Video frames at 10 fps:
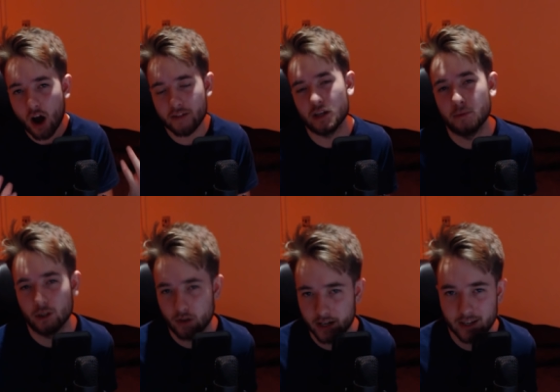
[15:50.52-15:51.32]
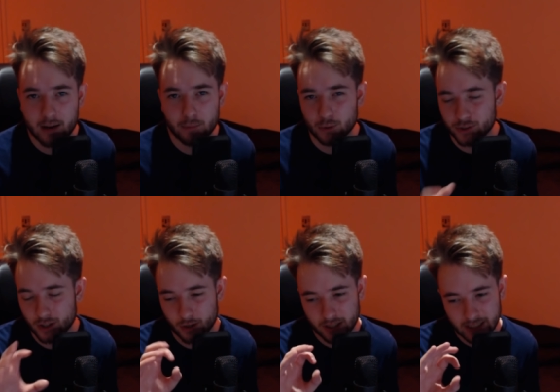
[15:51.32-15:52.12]
I think it'd be a great game but
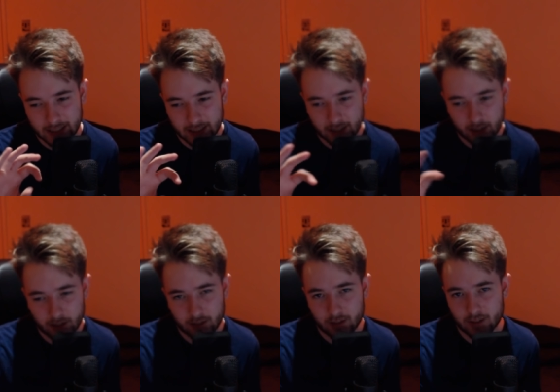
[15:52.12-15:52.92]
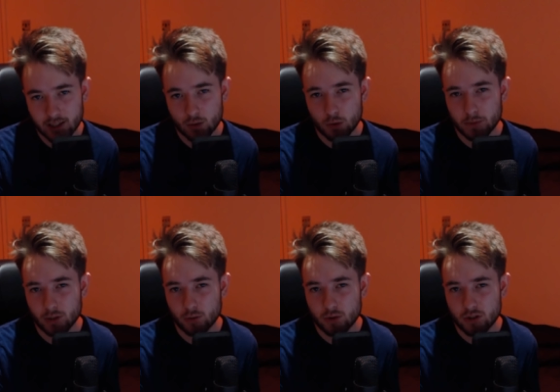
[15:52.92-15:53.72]
also a sequel would have
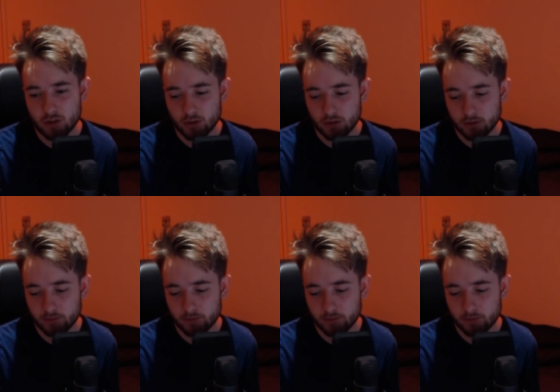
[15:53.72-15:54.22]
been cool too